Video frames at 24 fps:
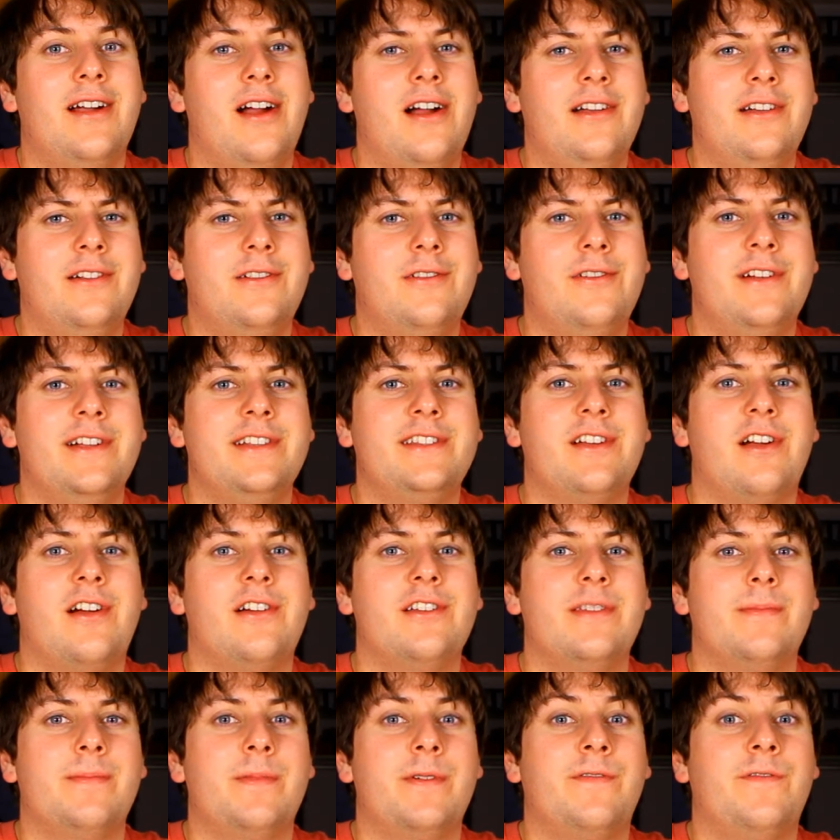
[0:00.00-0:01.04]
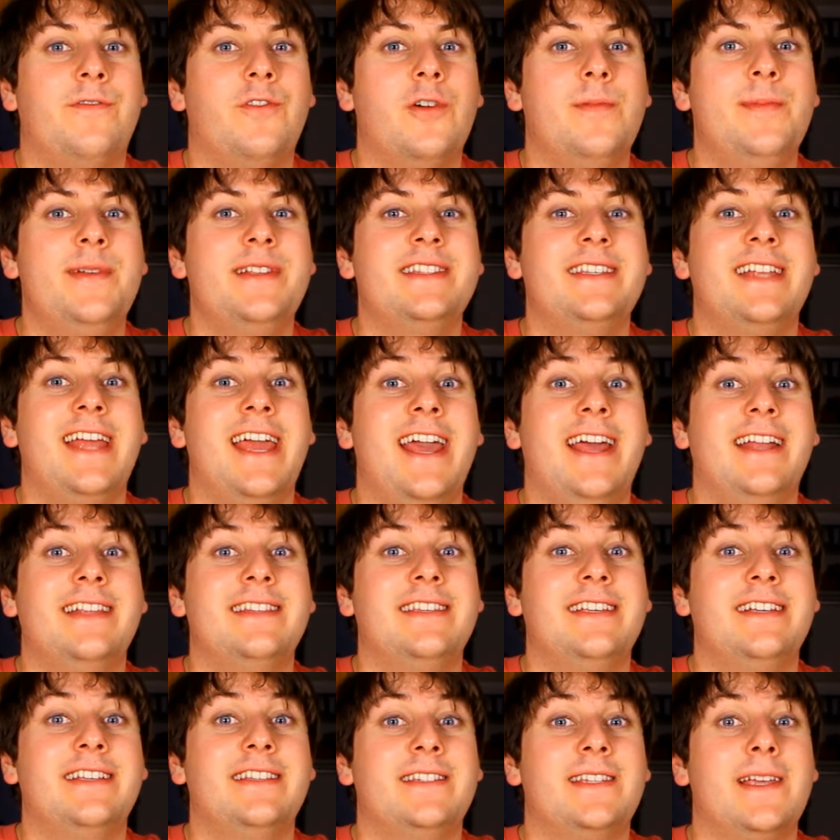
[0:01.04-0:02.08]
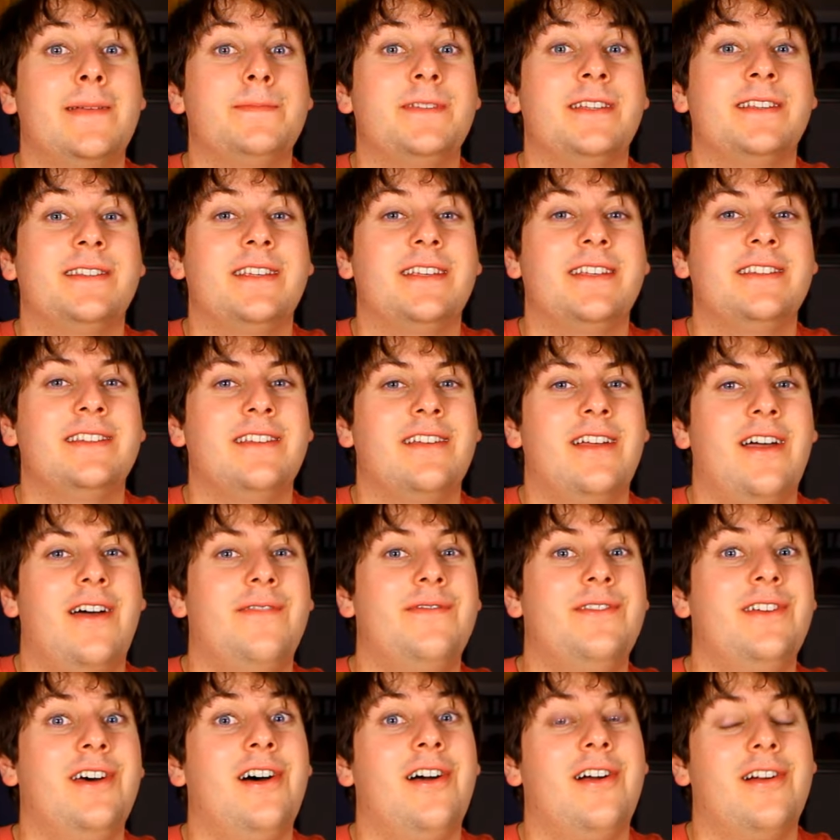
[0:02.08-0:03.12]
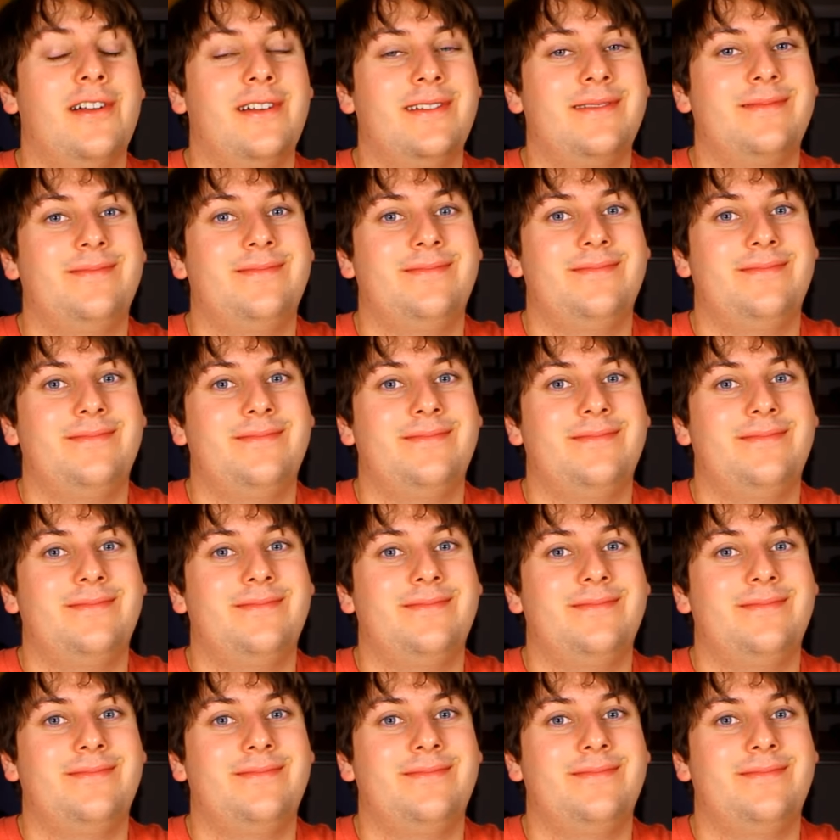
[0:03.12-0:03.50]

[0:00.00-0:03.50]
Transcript: Cardiroids are the performance-enhancing substances of the heart.